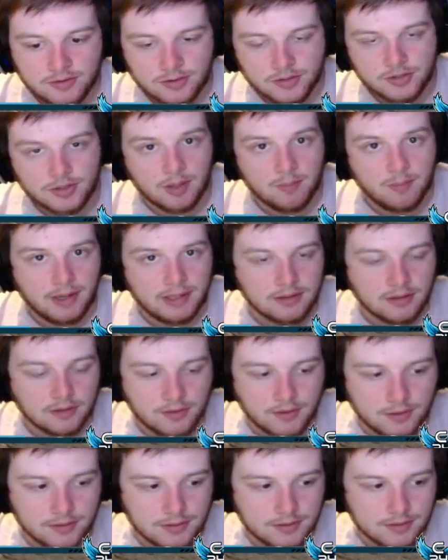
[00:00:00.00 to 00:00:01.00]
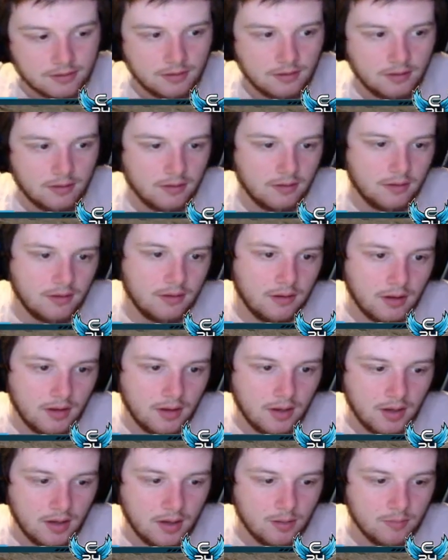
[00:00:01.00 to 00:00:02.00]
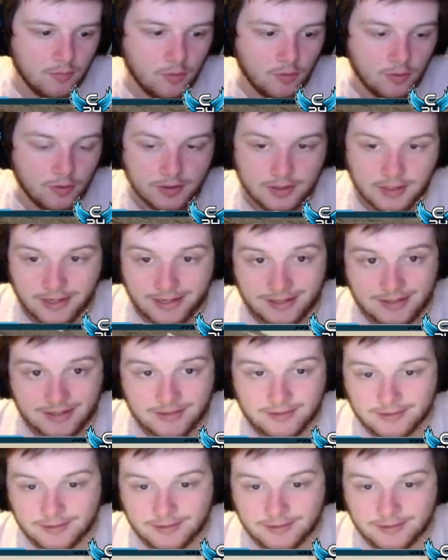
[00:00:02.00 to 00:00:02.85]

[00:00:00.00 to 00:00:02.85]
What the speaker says: sure you're trying to bait the thirst. Or like,